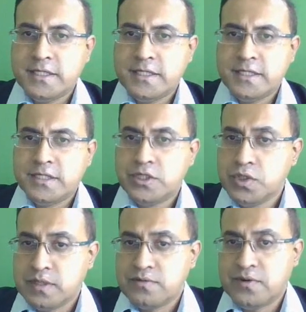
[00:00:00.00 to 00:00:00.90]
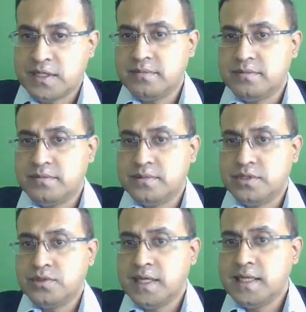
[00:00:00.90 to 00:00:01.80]
is suitable for them
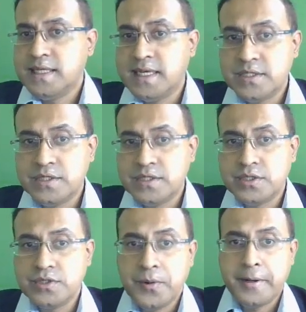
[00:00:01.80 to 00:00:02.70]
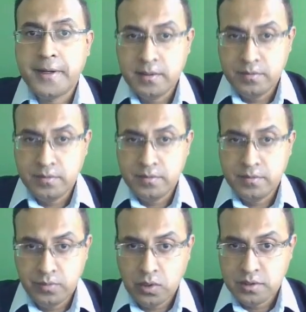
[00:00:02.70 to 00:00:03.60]
to really get into
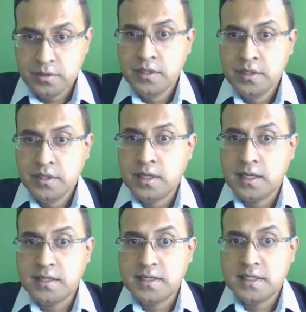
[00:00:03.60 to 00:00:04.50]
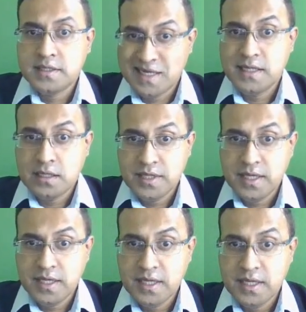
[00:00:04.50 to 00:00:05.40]
abroad and then settling
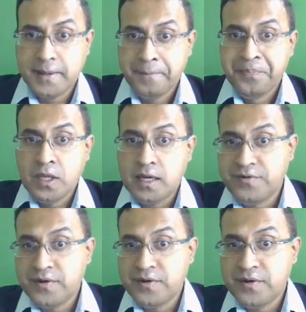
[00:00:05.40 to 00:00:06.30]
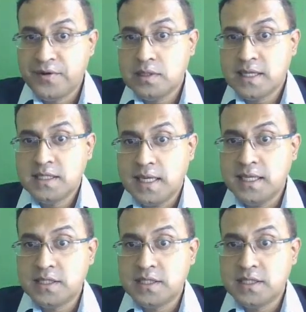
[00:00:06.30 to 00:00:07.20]
down there. And if at all there
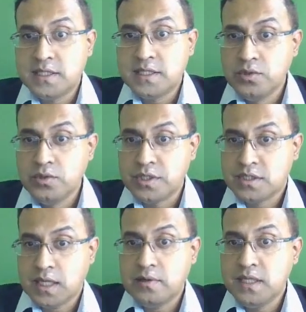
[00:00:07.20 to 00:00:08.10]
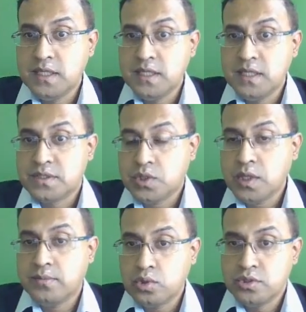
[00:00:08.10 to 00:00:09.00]
is any solutions, I will be even
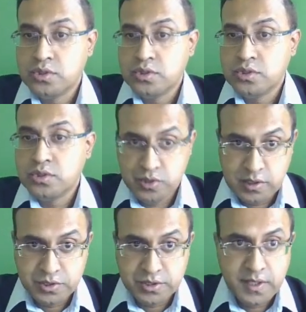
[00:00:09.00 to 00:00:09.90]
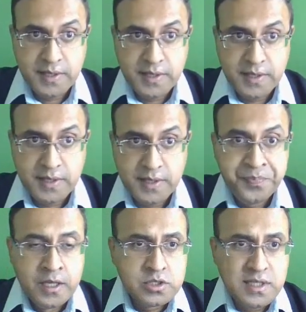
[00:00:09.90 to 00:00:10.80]
talking about those solutions. Okay,
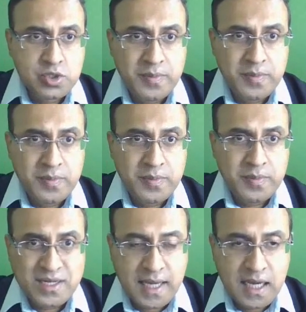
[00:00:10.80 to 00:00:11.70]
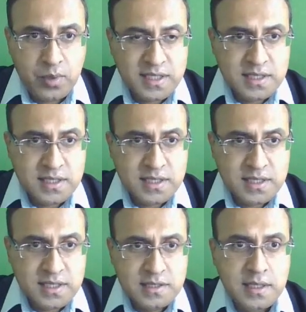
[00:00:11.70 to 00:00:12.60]
so let's go back to the
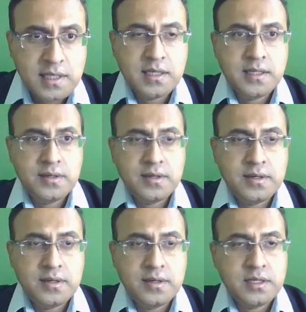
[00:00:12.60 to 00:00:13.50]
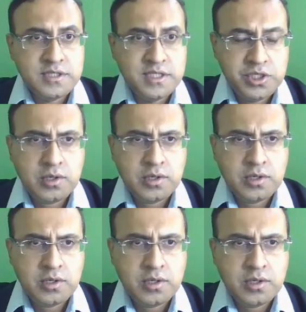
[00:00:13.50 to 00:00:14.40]
hypothetical astrology
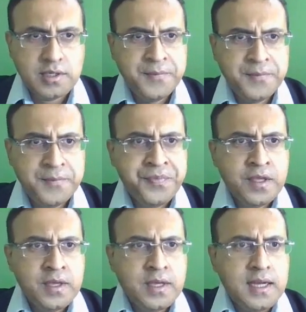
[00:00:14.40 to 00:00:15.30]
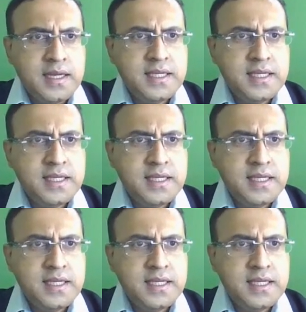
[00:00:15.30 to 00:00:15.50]
chart, and